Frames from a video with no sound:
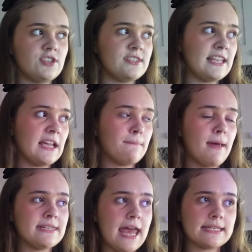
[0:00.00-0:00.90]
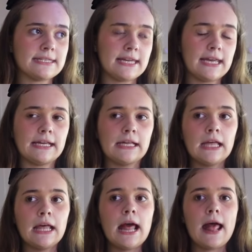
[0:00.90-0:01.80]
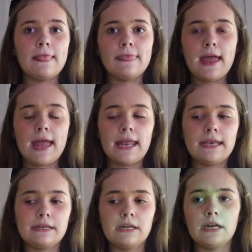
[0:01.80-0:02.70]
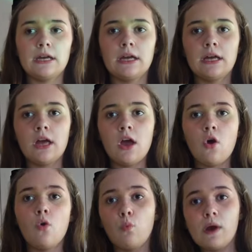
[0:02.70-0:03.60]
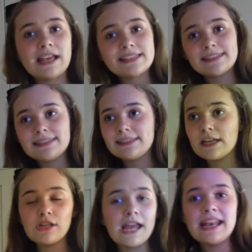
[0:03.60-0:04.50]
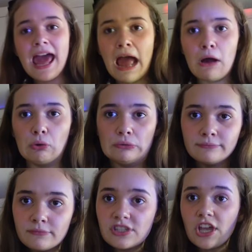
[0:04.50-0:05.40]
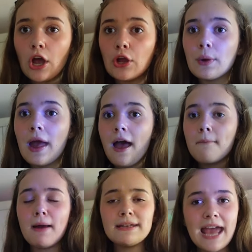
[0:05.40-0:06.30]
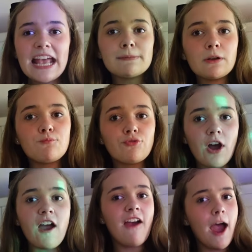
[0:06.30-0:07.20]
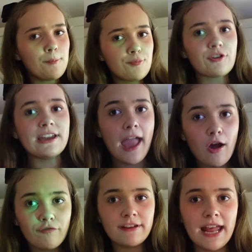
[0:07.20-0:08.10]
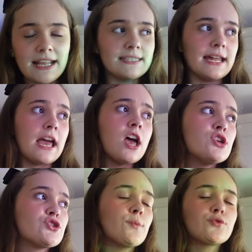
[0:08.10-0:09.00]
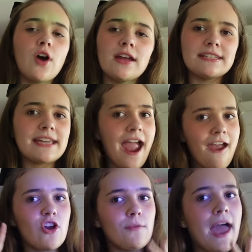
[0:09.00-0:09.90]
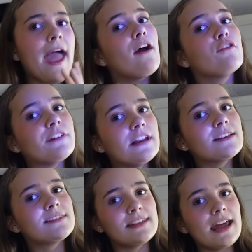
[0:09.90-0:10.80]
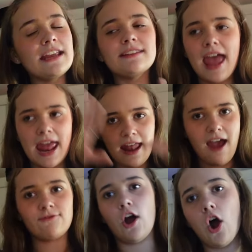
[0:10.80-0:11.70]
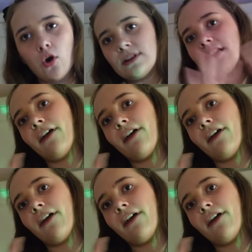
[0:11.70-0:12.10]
just sitting in bed editing and then we're stood here now. So, my day's been, pr- I had a pretty healthy day today. So I'm trying to carry on that healthiness today to and have the whole day of